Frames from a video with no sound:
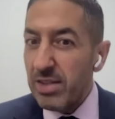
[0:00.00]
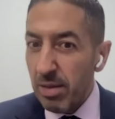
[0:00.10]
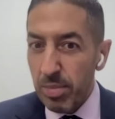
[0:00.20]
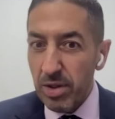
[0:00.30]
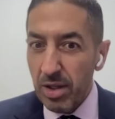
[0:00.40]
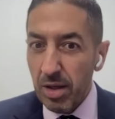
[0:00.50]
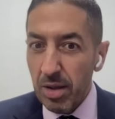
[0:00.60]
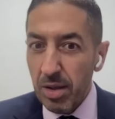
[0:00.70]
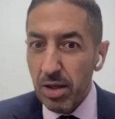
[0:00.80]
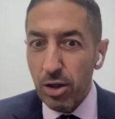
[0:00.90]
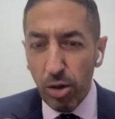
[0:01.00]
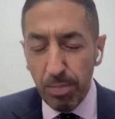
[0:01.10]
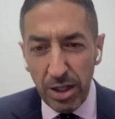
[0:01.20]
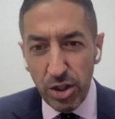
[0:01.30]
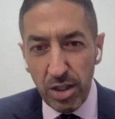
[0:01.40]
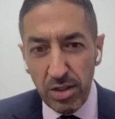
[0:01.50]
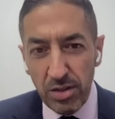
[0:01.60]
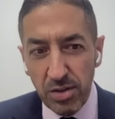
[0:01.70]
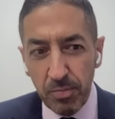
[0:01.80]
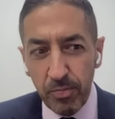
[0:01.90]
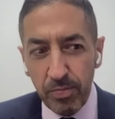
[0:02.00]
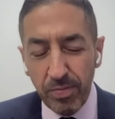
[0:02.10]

That's empathy. Compassion is,